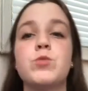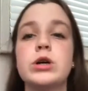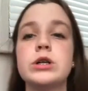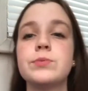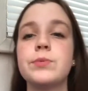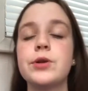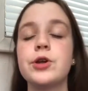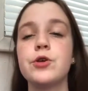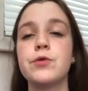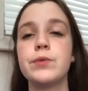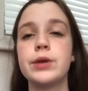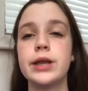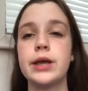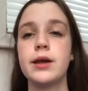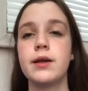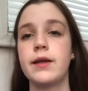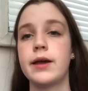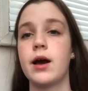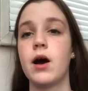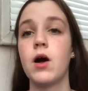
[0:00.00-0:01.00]
Whereas when you're
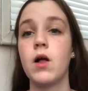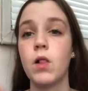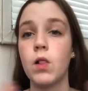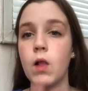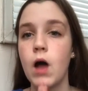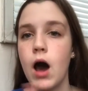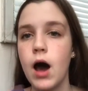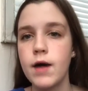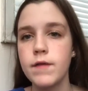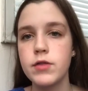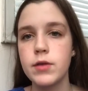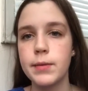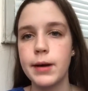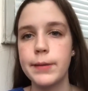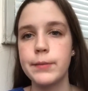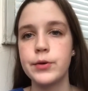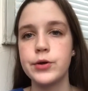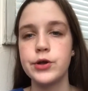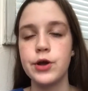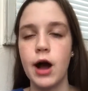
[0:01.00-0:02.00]
reading like a lot of the
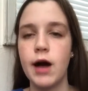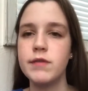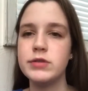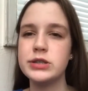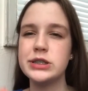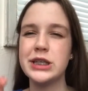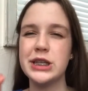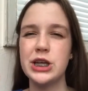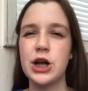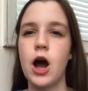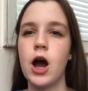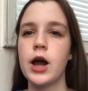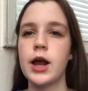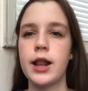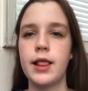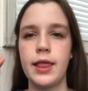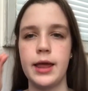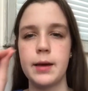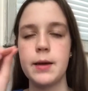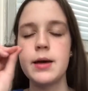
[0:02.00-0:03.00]
Bible, you're obviously not
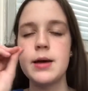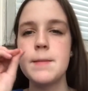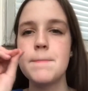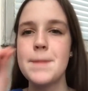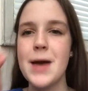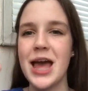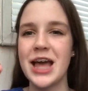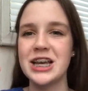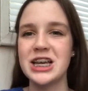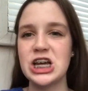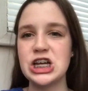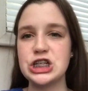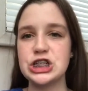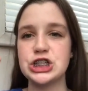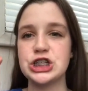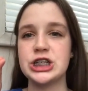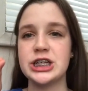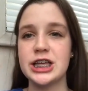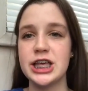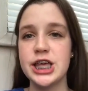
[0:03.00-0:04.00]
gonna like pay
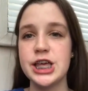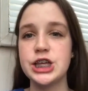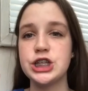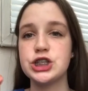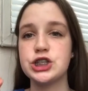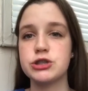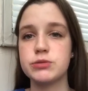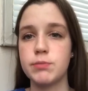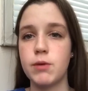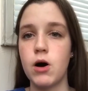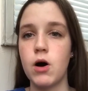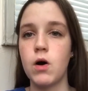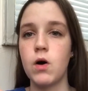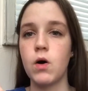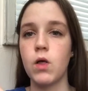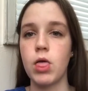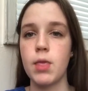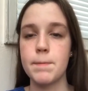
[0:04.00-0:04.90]
attention to each small